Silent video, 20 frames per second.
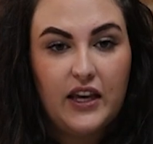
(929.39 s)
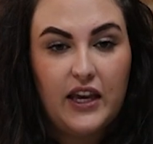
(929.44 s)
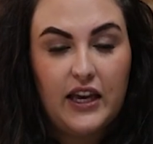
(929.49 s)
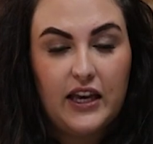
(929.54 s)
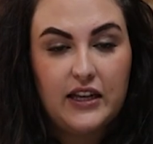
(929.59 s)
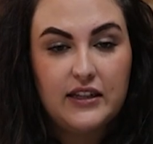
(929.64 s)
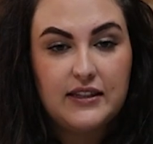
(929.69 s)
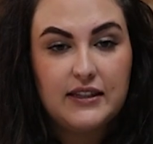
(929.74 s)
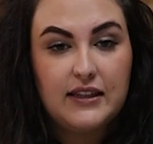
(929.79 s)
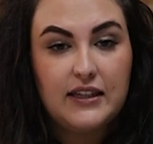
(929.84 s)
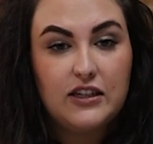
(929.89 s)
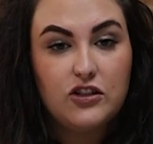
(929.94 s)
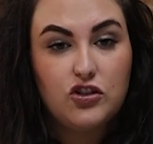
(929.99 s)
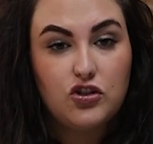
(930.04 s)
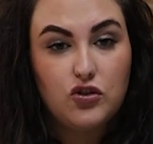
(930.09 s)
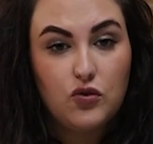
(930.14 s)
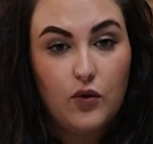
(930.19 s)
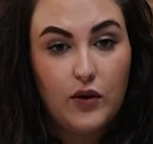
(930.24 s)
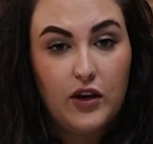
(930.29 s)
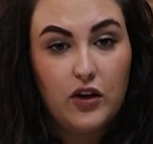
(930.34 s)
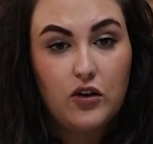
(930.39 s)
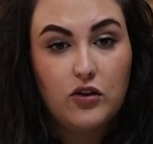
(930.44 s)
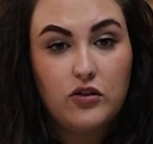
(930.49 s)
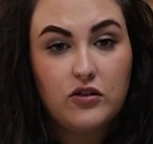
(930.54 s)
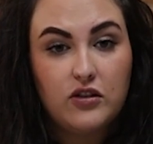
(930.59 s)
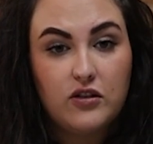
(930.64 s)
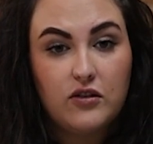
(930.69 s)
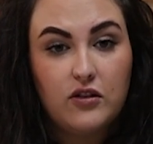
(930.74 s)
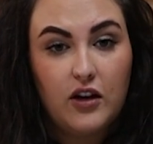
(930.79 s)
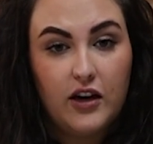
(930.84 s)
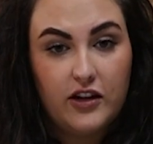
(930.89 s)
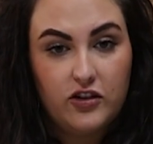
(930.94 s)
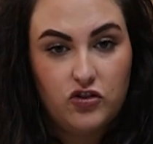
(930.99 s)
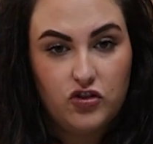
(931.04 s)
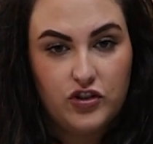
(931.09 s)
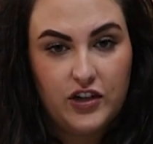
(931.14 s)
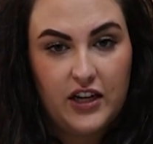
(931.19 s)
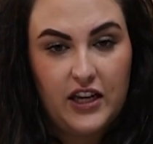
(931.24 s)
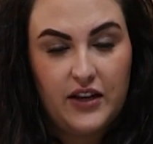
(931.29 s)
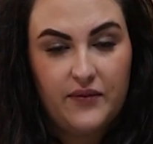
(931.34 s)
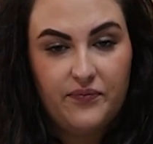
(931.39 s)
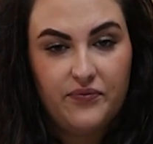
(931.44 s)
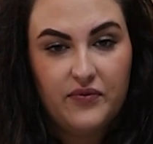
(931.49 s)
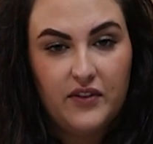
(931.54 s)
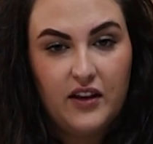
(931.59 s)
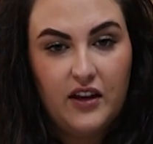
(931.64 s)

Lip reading: handling soiled laundry.